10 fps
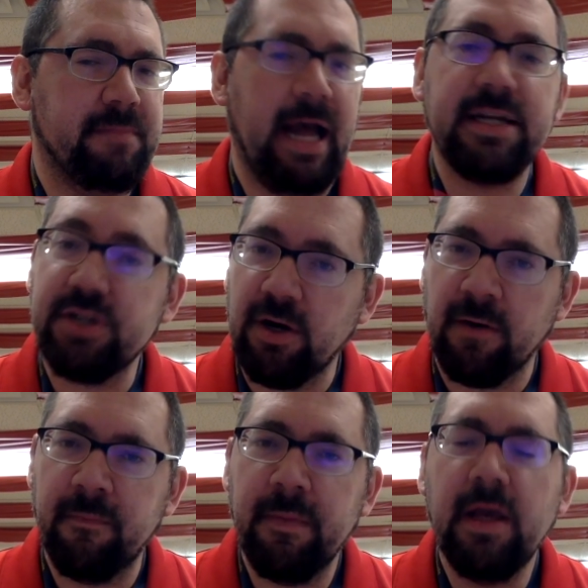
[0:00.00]
That
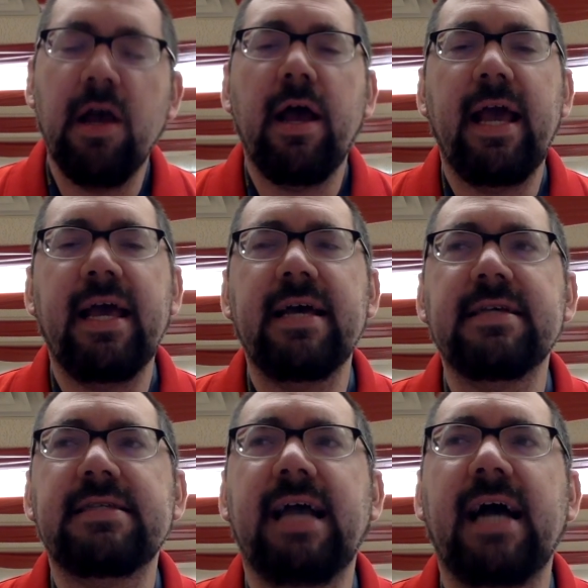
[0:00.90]
term
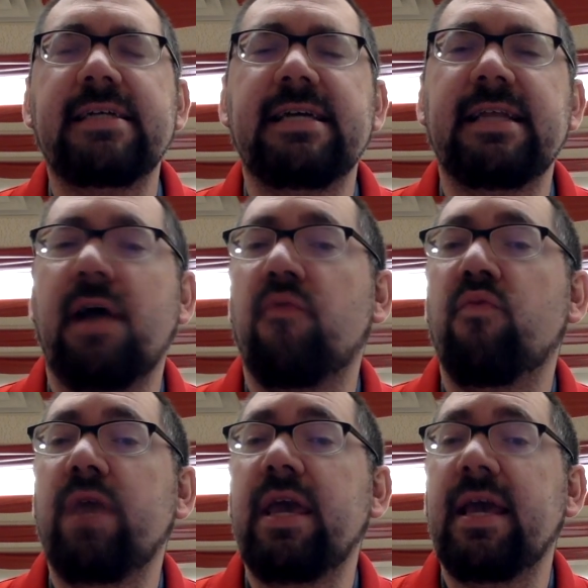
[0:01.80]
is the idea
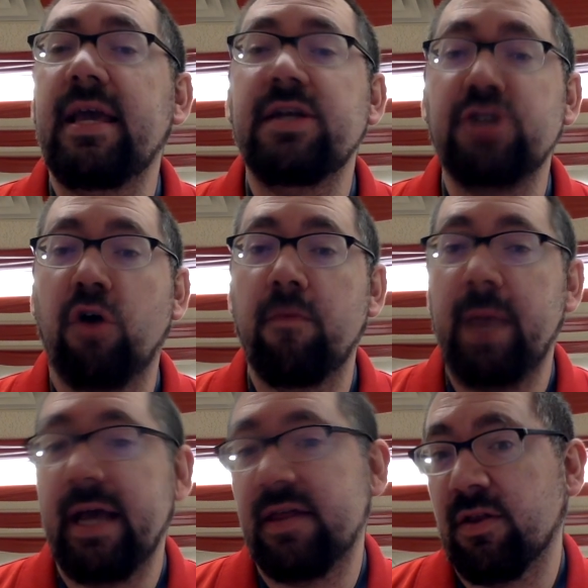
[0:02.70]
that we don't
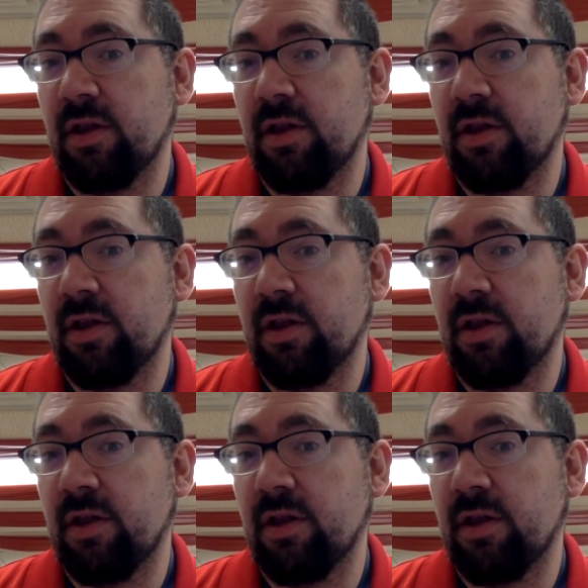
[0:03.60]
make